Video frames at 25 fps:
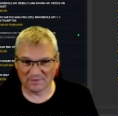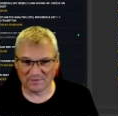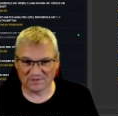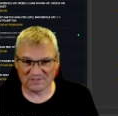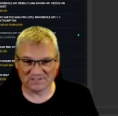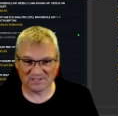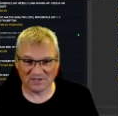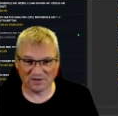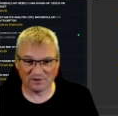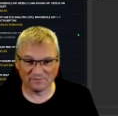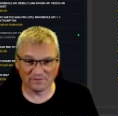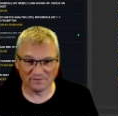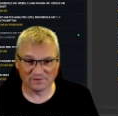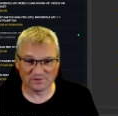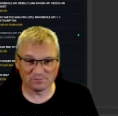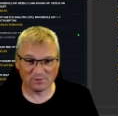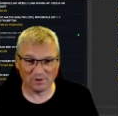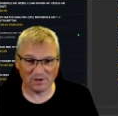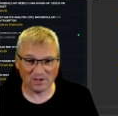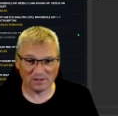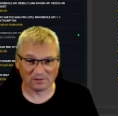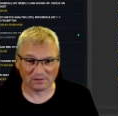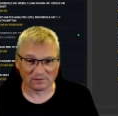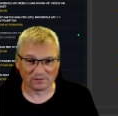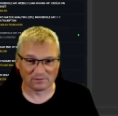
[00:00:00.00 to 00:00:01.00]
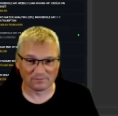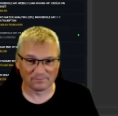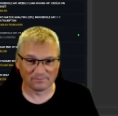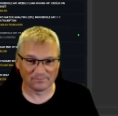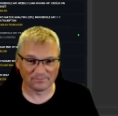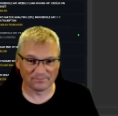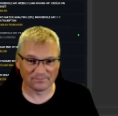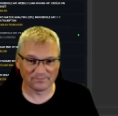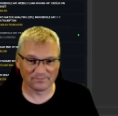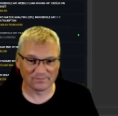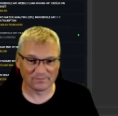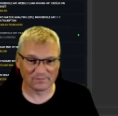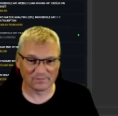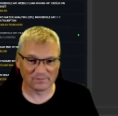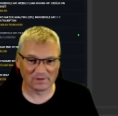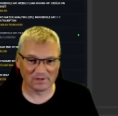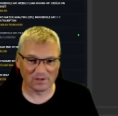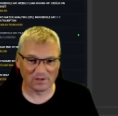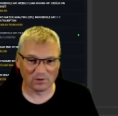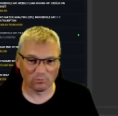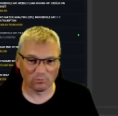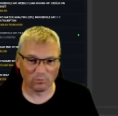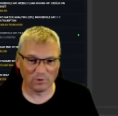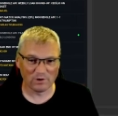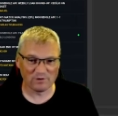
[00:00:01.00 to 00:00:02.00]
And myself as well.
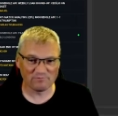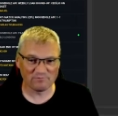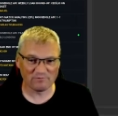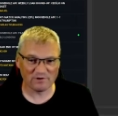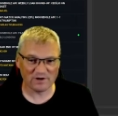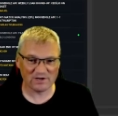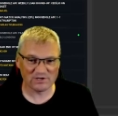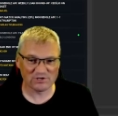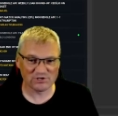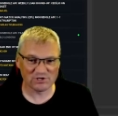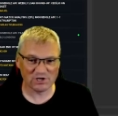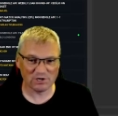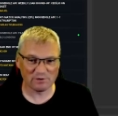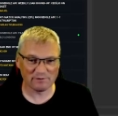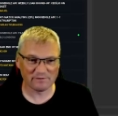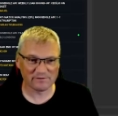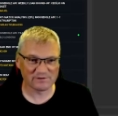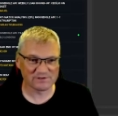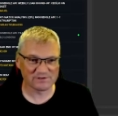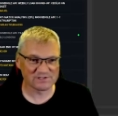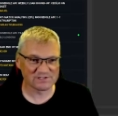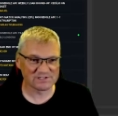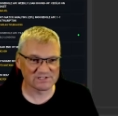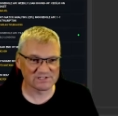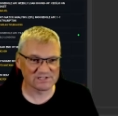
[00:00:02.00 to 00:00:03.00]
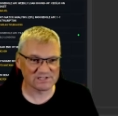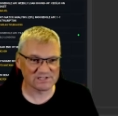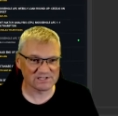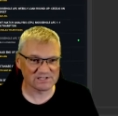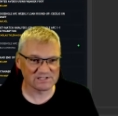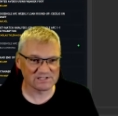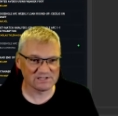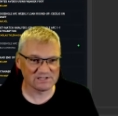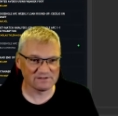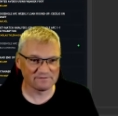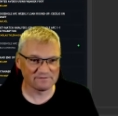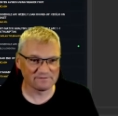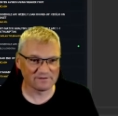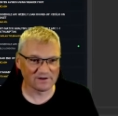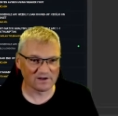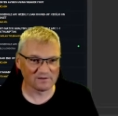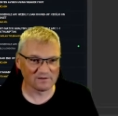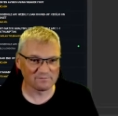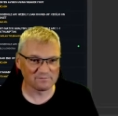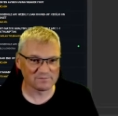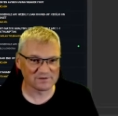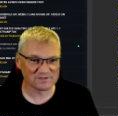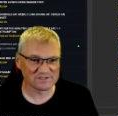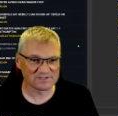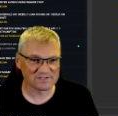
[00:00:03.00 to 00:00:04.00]
A win ratio of
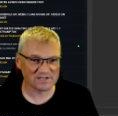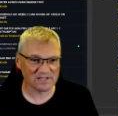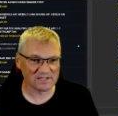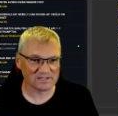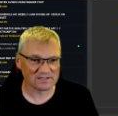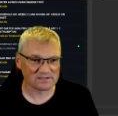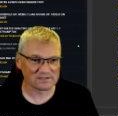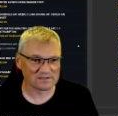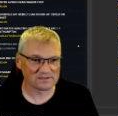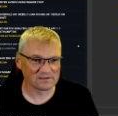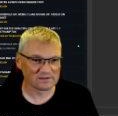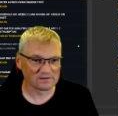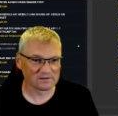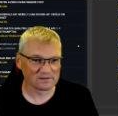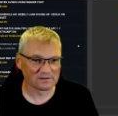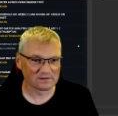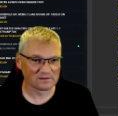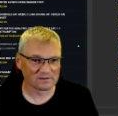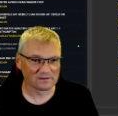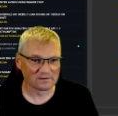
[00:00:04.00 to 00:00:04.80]
65%.